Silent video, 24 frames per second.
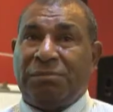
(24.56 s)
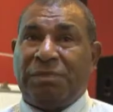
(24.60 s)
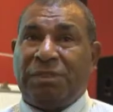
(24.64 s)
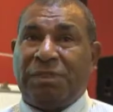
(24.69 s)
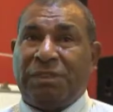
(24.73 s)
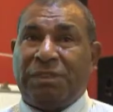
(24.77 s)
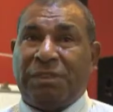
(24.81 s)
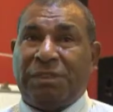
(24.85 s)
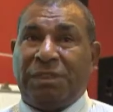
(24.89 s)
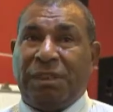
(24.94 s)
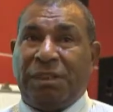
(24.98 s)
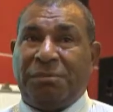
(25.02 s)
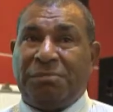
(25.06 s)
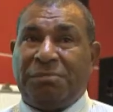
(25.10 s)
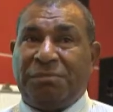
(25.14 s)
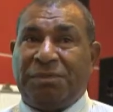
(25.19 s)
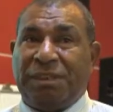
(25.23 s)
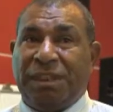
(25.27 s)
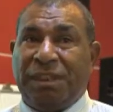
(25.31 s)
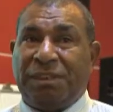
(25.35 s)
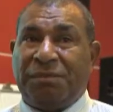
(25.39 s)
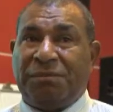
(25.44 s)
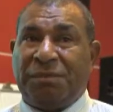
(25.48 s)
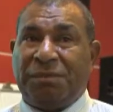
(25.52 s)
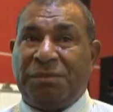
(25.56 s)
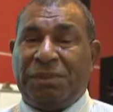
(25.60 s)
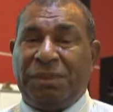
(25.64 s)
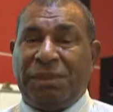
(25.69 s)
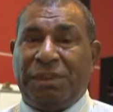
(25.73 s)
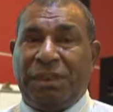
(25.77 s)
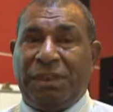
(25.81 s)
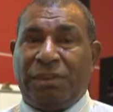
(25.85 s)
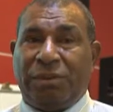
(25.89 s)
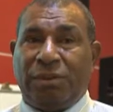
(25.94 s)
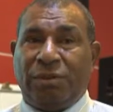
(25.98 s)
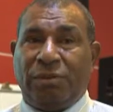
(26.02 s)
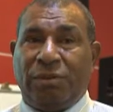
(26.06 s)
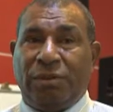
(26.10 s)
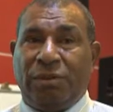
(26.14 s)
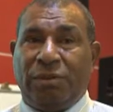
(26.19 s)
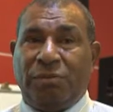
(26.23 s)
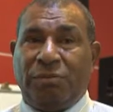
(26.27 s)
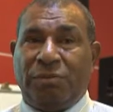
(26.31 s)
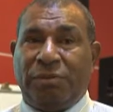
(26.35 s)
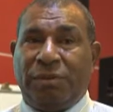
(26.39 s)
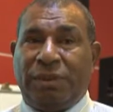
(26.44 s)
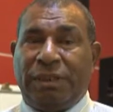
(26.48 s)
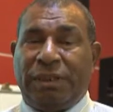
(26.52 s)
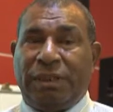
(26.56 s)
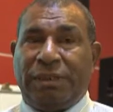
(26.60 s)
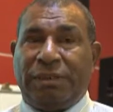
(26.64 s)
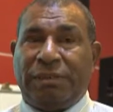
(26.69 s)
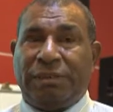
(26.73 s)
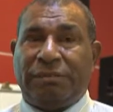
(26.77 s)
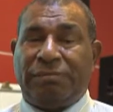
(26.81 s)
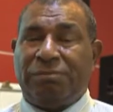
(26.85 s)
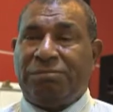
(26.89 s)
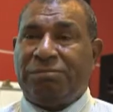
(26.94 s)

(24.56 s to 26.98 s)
some 10, 15 years ago, we were